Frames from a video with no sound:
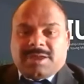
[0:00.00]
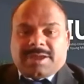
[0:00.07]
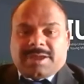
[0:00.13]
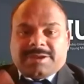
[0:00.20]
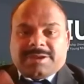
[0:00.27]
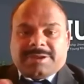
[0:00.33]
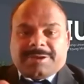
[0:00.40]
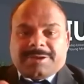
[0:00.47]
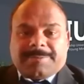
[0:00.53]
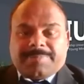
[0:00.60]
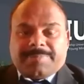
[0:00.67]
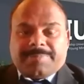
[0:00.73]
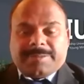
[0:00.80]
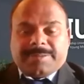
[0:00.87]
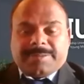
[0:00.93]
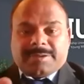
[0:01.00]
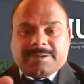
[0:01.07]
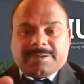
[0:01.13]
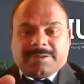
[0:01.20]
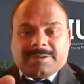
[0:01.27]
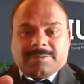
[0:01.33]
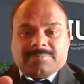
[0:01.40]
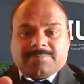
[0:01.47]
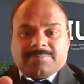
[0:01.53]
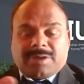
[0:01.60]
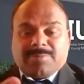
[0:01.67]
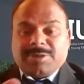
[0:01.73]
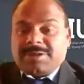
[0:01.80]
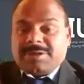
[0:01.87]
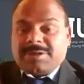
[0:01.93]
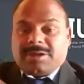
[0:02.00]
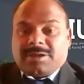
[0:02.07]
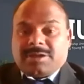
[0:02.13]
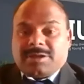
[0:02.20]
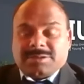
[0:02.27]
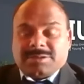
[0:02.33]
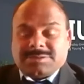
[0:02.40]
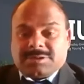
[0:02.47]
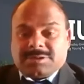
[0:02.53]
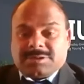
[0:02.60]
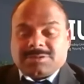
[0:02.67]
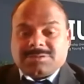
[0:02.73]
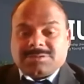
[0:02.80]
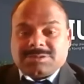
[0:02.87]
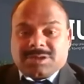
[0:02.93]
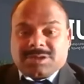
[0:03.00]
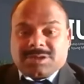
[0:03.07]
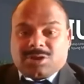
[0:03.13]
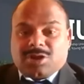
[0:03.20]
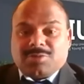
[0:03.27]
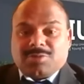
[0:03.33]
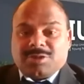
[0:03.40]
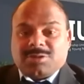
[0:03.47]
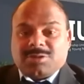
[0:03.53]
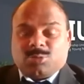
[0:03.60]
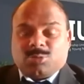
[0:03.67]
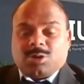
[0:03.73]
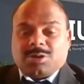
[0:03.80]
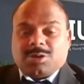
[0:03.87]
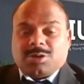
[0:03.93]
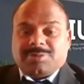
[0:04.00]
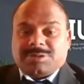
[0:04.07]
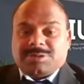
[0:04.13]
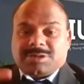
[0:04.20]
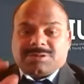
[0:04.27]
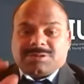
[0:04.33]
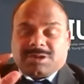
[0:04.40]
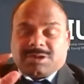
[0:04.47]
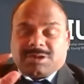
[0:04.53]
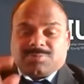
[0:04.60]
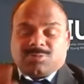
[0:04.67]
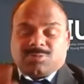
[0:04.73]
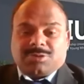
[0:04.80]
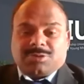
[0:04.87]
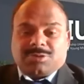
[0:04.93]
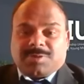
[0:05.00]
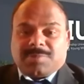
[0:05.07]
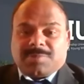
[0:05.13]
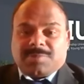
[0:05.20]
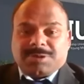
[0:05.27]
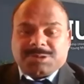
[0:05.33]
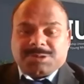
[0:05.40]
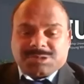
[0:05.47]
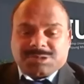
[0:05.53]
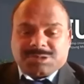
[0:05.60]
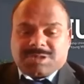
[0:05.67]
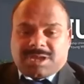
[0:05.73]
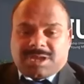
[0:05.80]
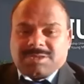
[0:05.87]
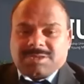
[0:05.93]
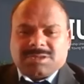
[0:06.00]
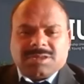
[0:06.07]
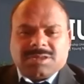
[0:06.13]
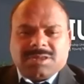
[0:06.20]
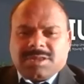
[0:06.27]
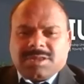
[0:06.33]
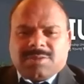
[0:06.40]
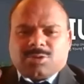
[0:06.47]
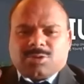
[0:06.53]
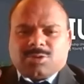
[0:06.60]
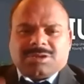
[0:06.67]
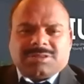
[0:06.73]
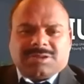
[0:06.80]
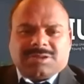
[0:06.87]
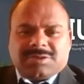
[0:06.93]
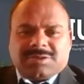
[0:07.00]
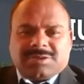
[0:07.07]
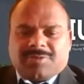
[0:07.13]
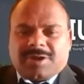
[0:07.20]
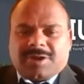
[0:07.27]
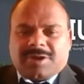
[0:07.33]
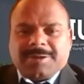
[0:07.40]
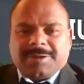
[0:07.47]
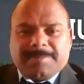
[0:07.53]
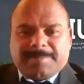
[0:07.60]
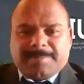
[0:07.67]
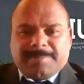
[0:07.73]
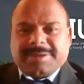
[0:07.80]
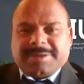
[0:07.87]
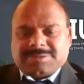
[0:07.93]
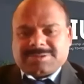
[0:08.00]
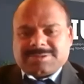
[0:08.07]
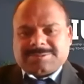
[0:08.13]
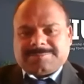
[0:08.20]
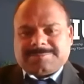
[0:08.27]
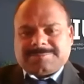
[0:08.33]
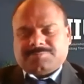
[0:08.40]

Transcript: And um, uh, America as the largest economy in the world, which has got about the population size, of 335 millions.